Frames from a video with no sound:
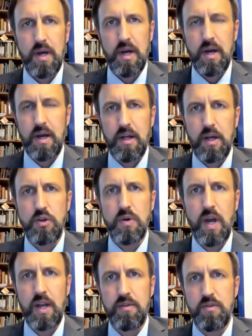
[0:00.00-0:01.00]
a new
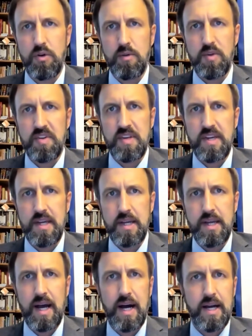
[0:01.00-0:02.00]
kind of
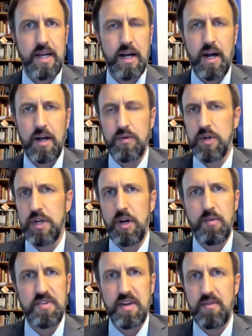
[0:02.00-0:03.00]
normalcy on really
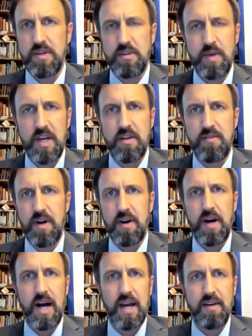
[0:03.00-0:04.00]
almost every domain of our
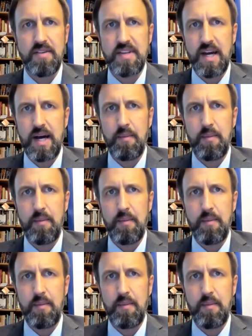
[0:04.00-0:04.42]
lives.